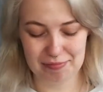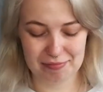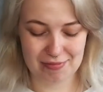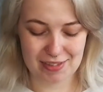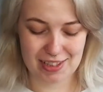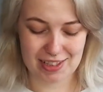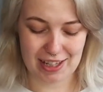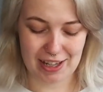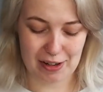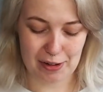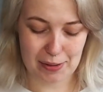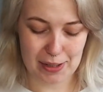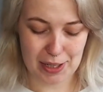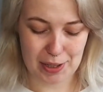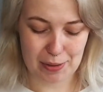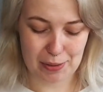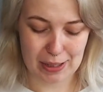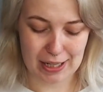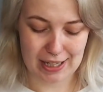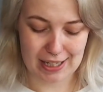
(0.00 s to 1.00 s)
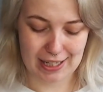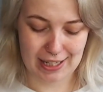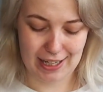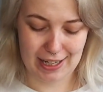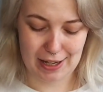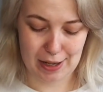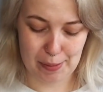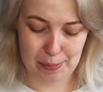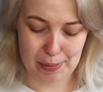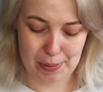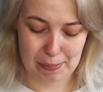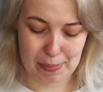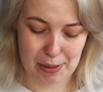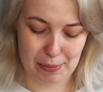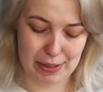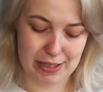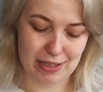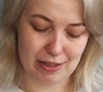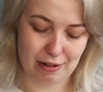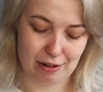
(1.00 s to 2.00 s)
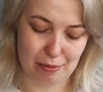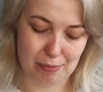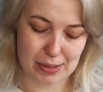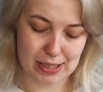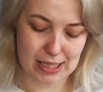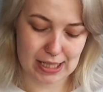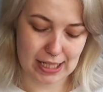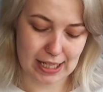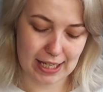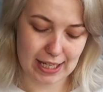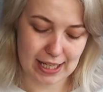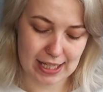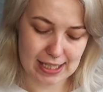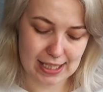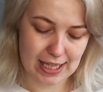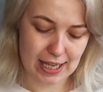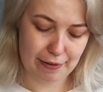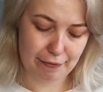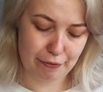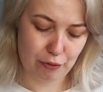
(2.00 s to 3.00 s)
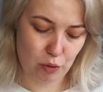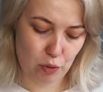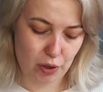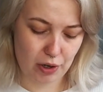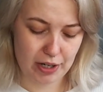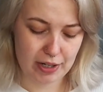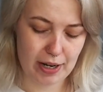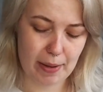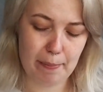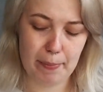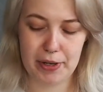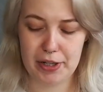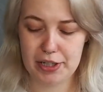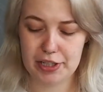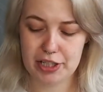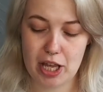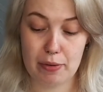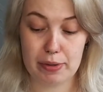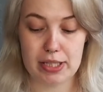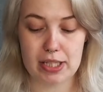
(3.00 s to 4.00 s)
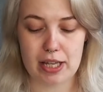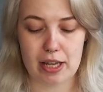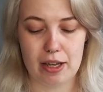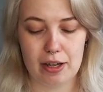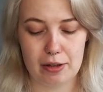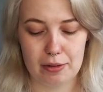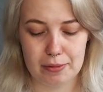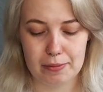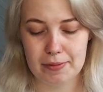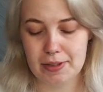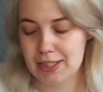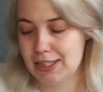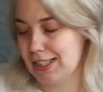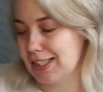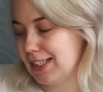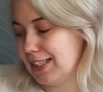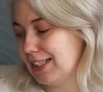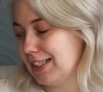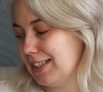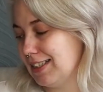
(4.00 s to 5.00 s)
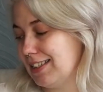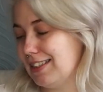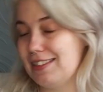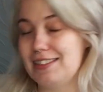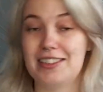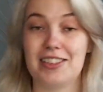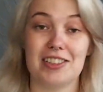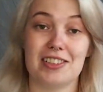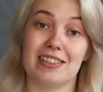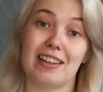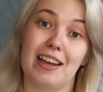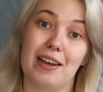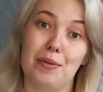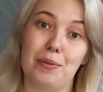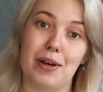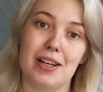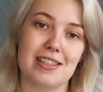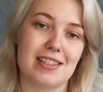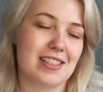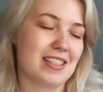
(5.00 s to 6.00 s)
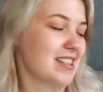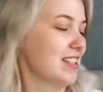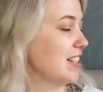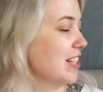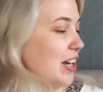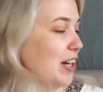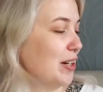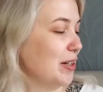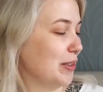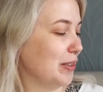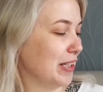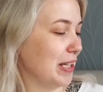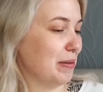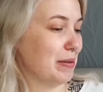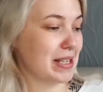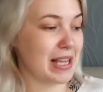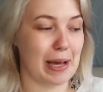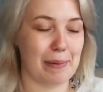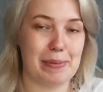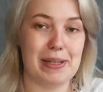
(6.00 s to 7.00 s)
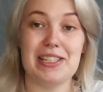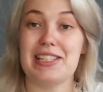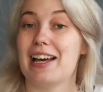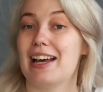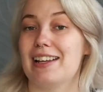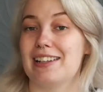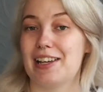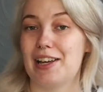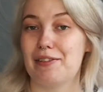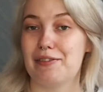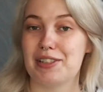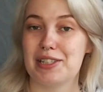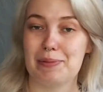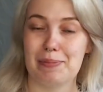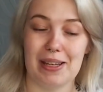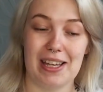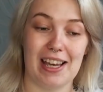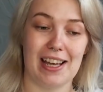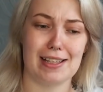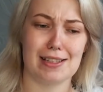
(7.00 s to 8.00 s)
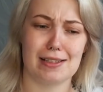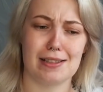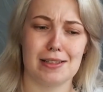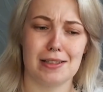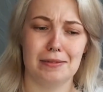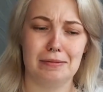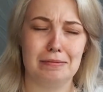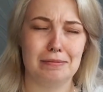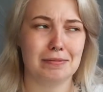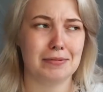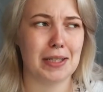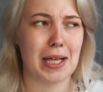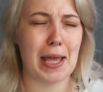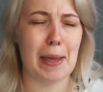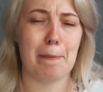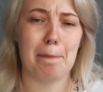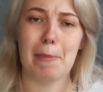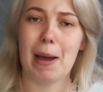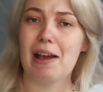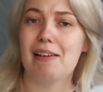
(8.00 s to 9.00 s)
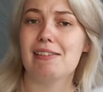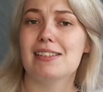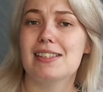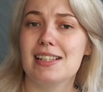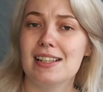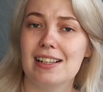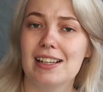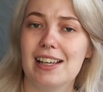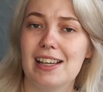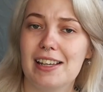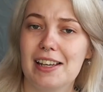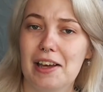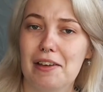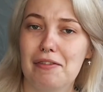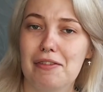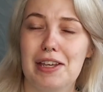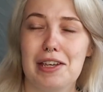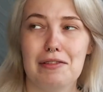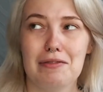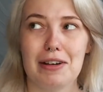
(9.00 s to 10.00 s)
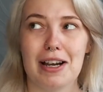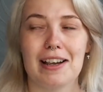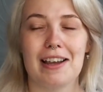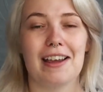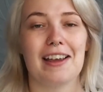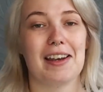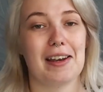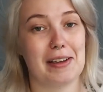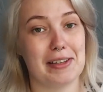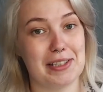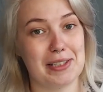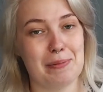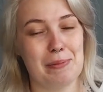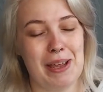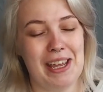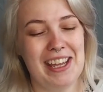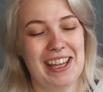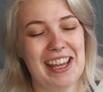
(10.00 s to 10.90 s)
So I quickly opened my window and was like, is that for number and so? Turned out it was. So he was happy to hand it over to me, as embarrassingly enough, he recognised me.